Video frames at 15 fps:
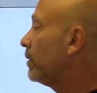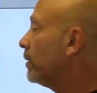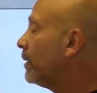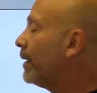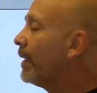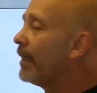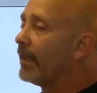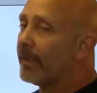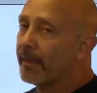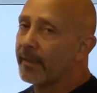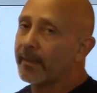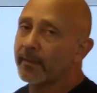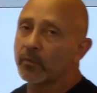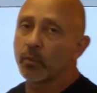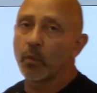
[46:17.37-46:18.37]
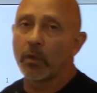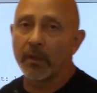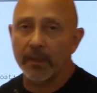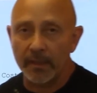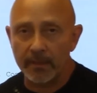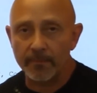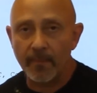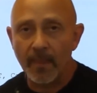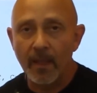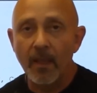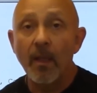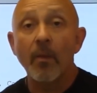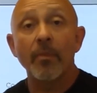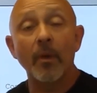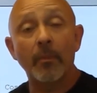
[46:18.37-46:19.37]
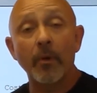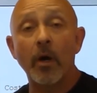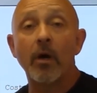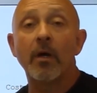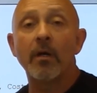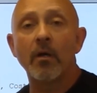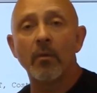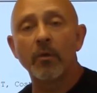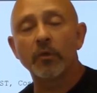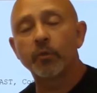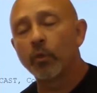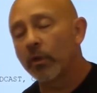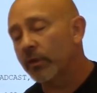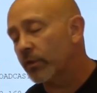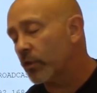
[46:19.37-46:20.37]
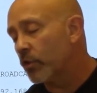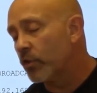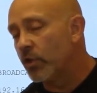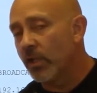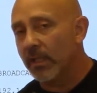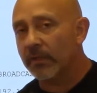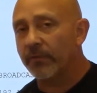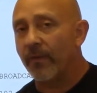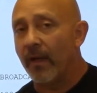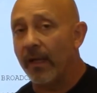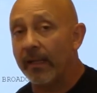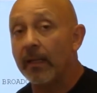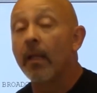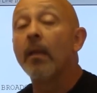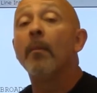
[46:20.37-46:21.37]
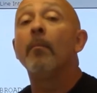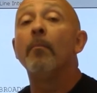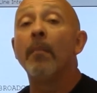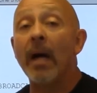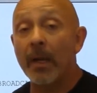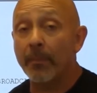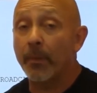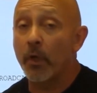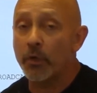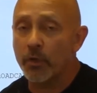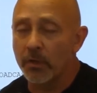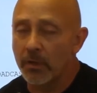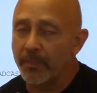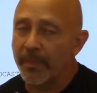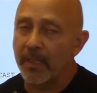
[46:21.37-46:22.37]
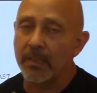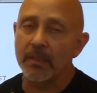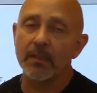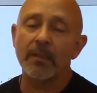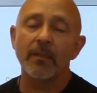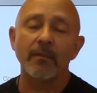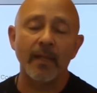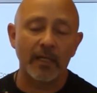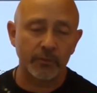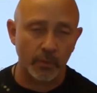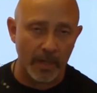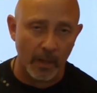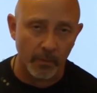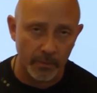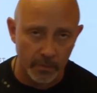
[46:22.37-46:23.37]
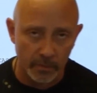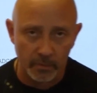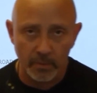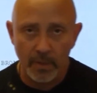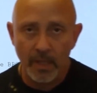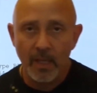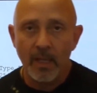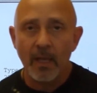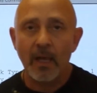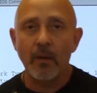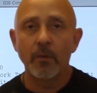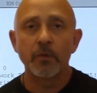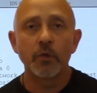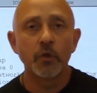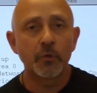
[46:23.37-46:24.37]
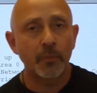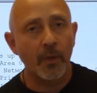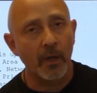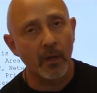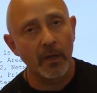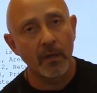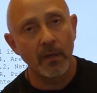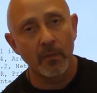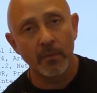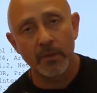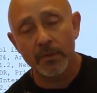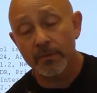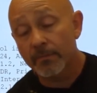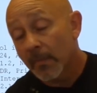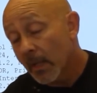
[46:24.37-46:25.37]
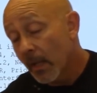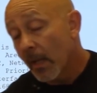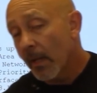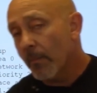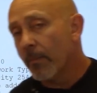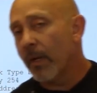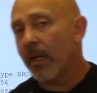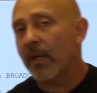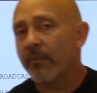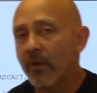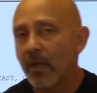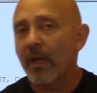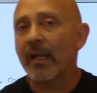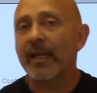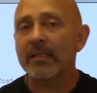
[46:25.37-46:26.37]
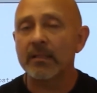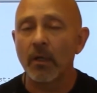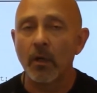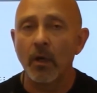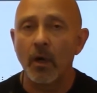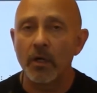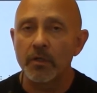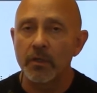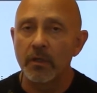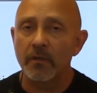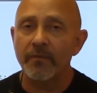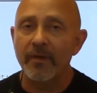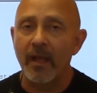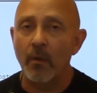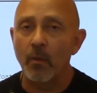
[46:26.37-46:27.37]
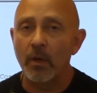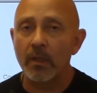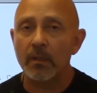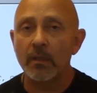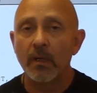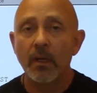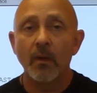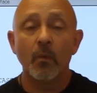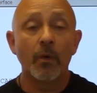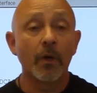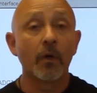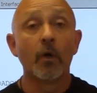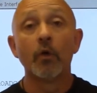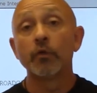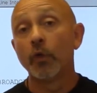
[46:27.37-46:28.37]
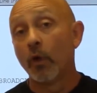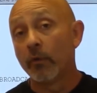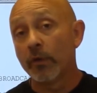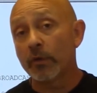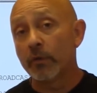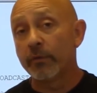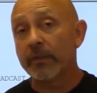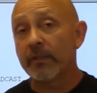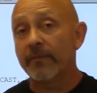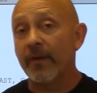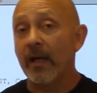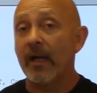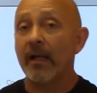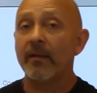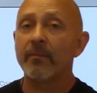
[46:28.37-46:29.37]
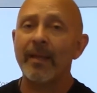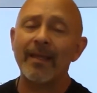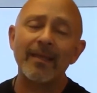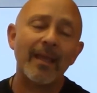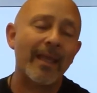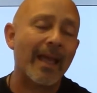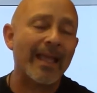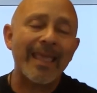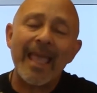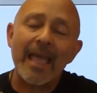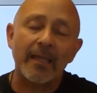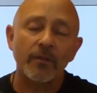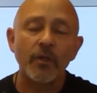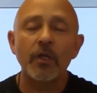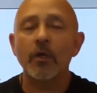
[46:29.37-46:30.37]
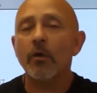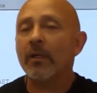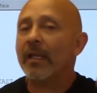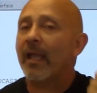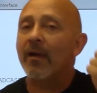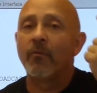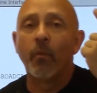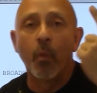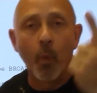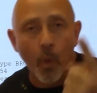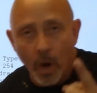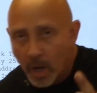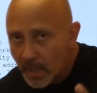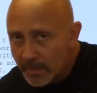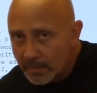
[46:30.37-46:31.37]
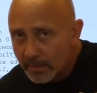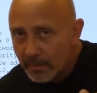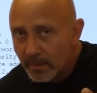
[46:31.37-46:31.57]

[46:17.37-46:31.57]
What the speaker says: It is working. The priority numbers works just fine. My personal opinion, that's what I would do. I would choose priority numbers. But if you're, in a large enough network where it goes over 255, and again, you can only have one